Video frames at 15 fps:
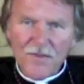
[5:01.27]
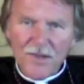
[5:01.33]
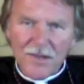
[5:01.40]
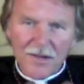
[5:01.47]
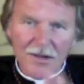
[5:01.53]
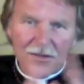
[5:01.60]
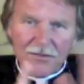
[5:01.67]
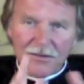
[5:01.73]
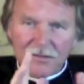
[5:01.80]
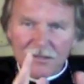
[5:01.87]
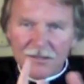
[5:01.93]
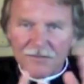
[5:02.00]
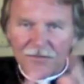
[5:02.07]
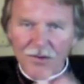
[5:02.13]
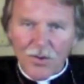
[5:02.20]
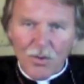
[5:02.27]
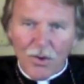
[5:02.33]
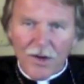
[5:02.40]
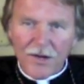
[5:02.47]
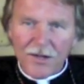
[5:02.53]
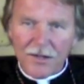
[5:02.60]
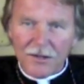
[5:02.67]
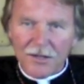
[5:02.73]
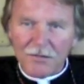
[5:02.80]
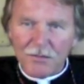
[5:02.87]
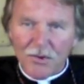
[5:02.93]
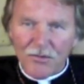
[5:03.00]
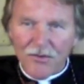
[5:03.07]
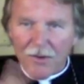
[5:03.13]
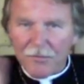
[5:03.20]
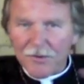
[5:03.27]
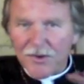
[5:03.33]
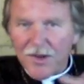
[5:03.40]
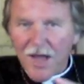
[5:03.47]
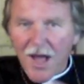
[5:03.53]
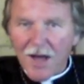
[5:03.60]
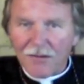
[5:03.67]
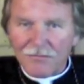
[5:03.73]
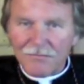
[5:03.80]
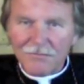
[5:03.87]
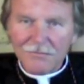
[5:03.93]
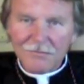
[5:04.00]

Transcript: in others it's quite hilly, both up and down